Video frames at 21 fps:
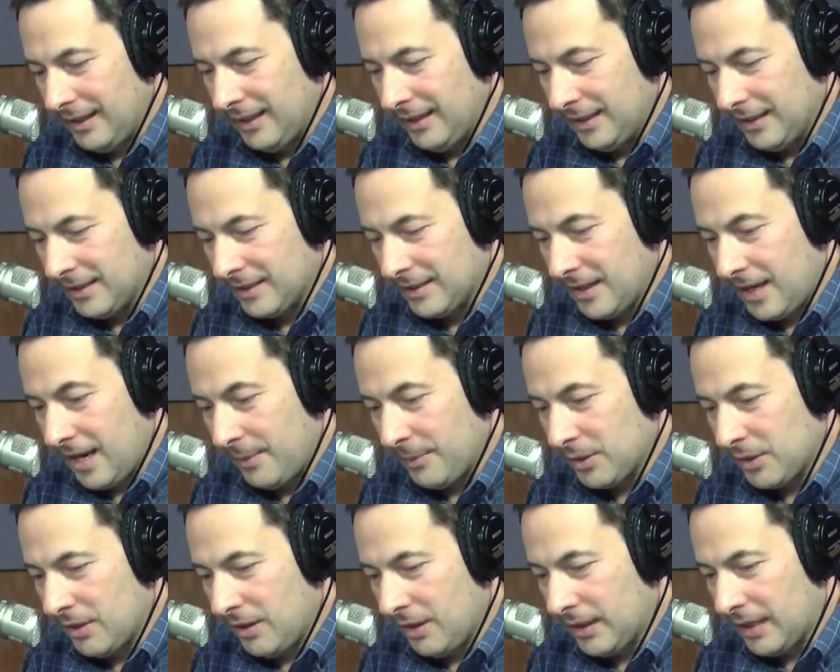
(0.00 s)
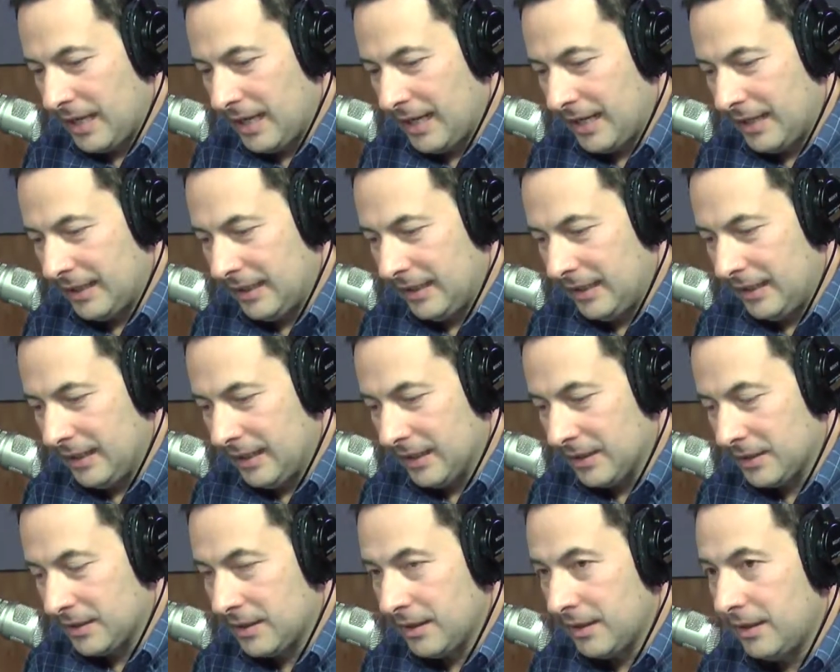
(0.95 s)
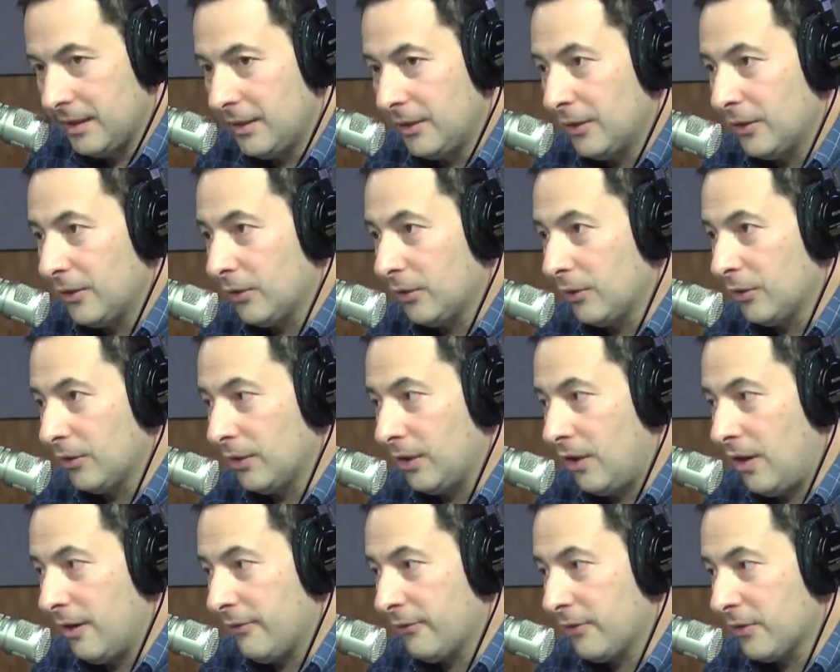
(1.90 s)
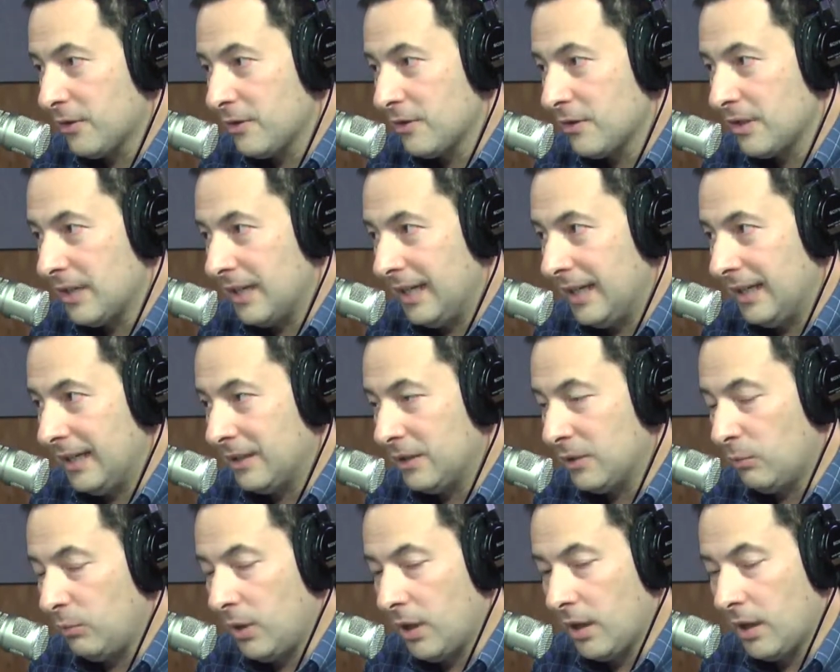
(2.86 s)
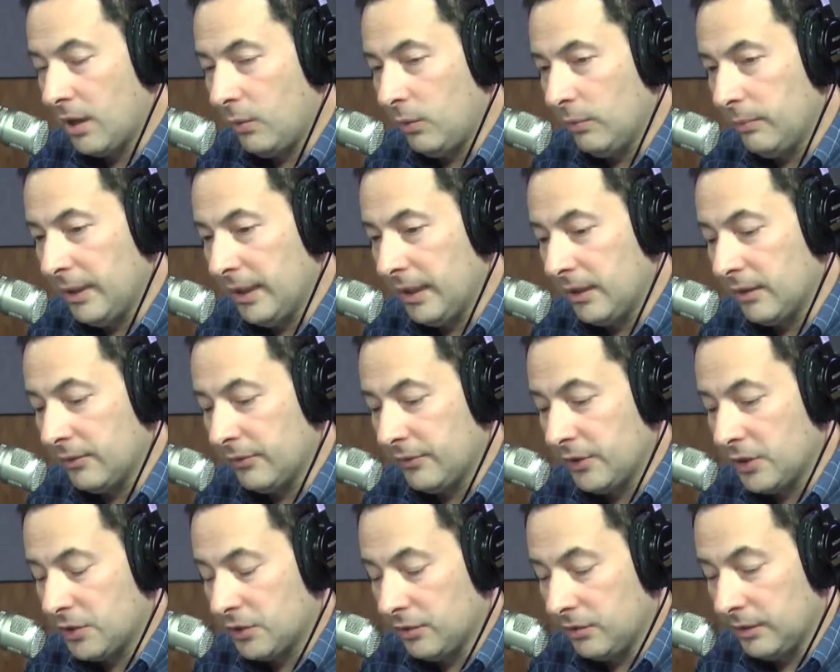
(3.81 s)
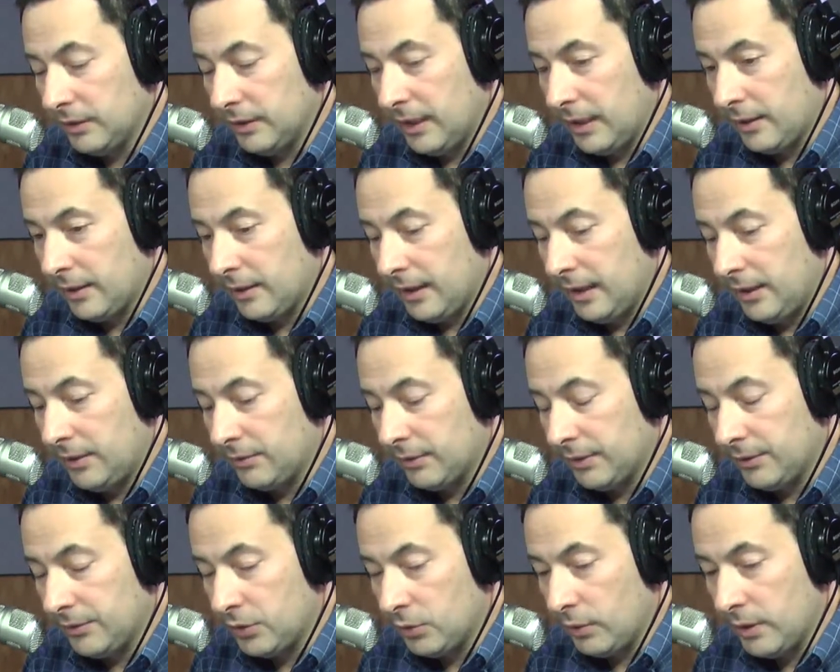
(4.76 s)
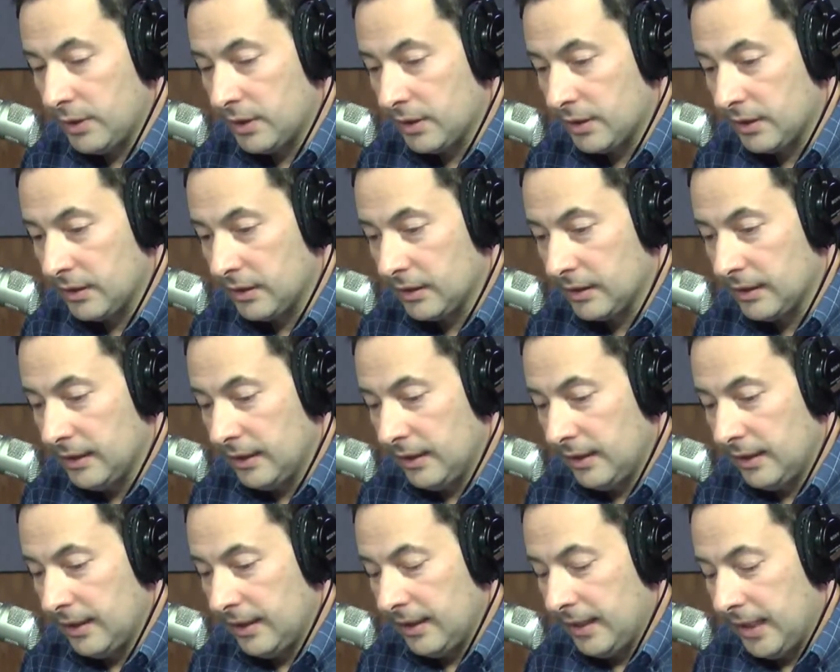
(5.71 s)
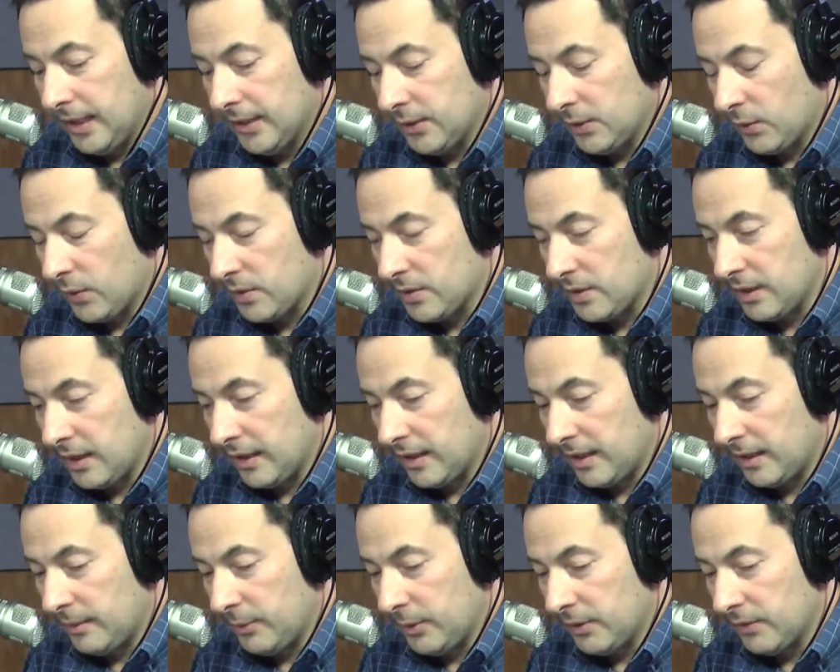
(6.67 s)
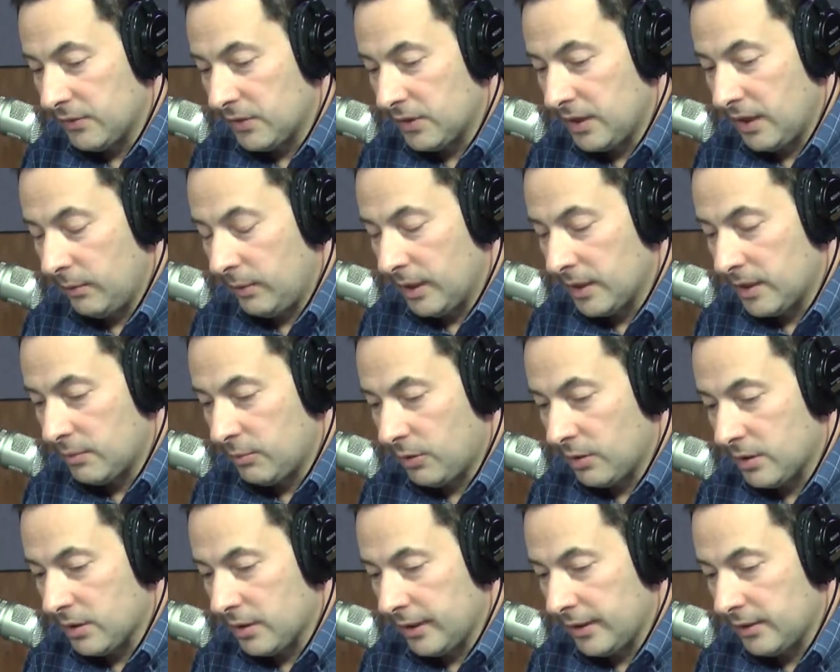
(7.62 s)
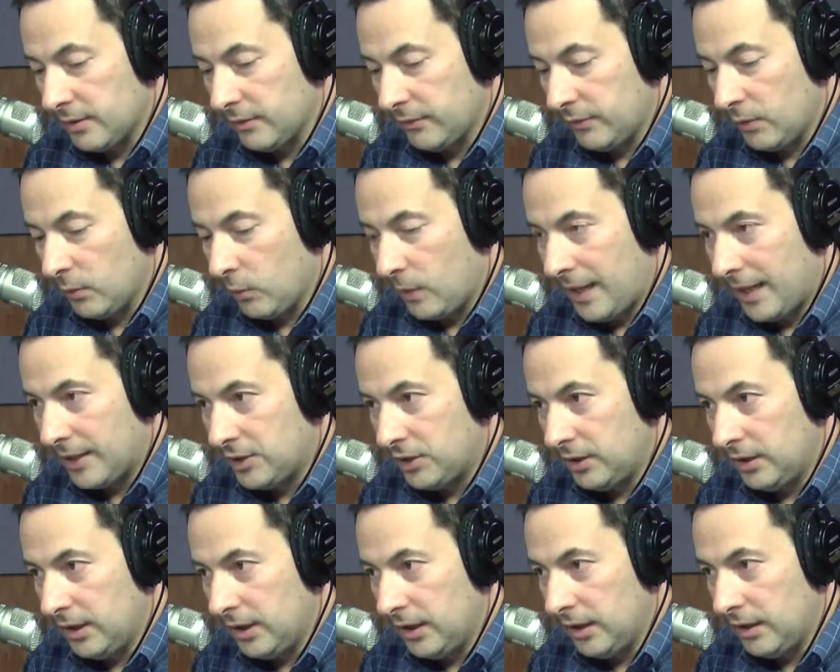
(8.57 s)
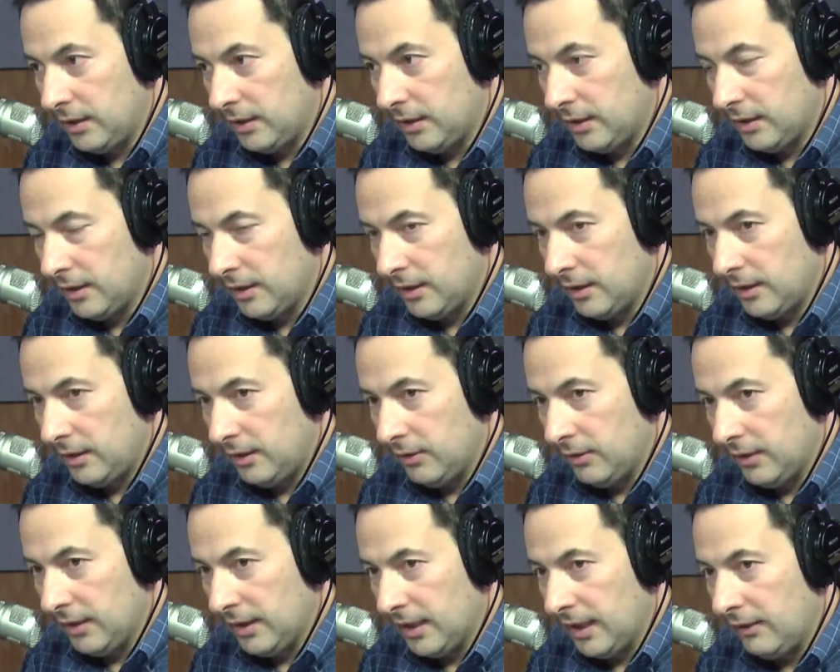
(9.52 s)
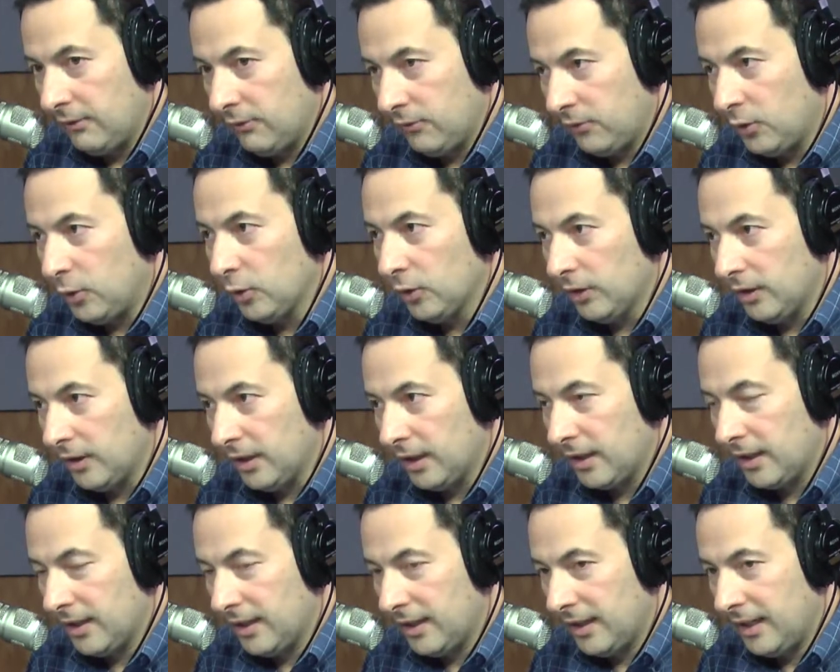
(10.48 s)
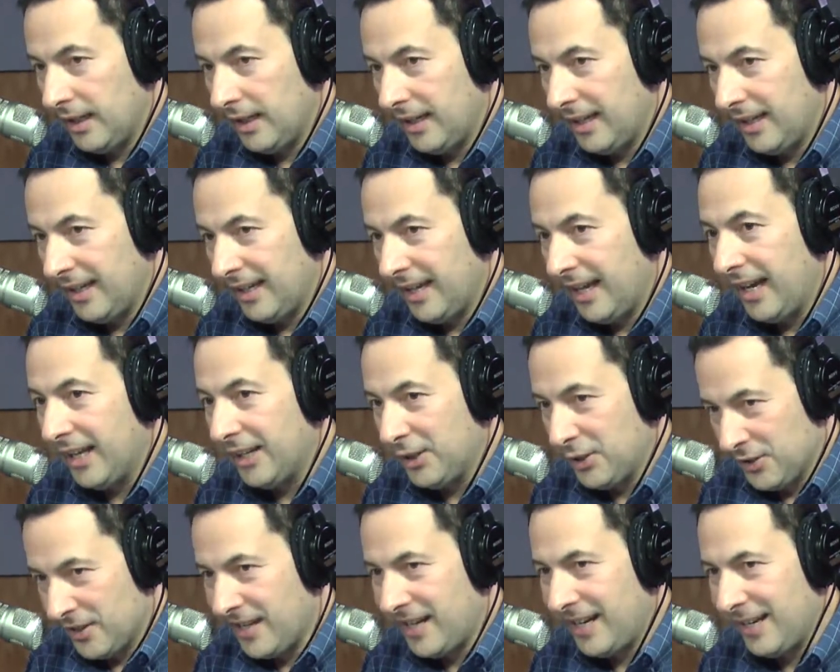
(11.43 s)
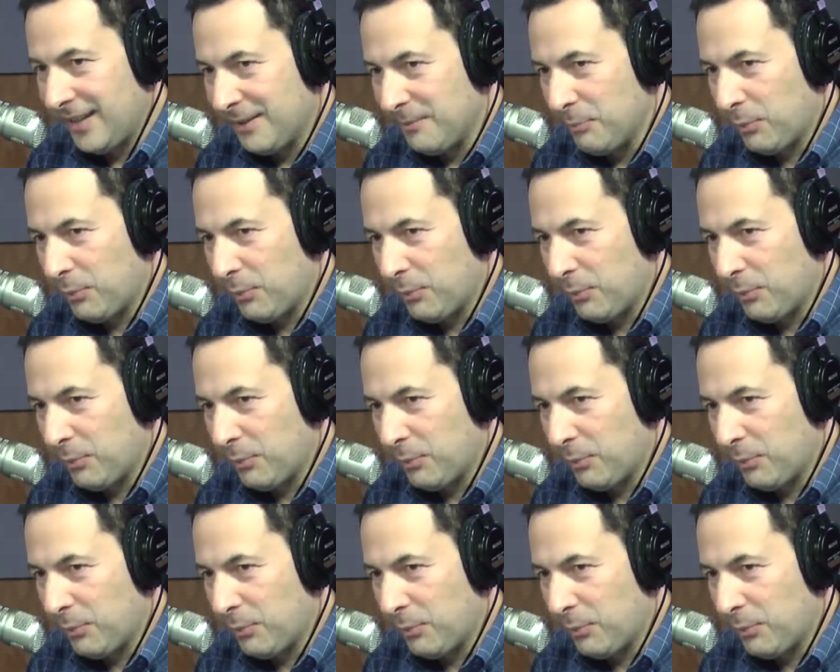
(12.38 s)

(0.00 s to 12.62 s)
And as time has gone on, he has earned offers, and tomorrow we'll make it official. And Nathan Adrian joins us here on the Northside Automotive Statewide Sportsline. So if you're watching in, you can get a full look at his height.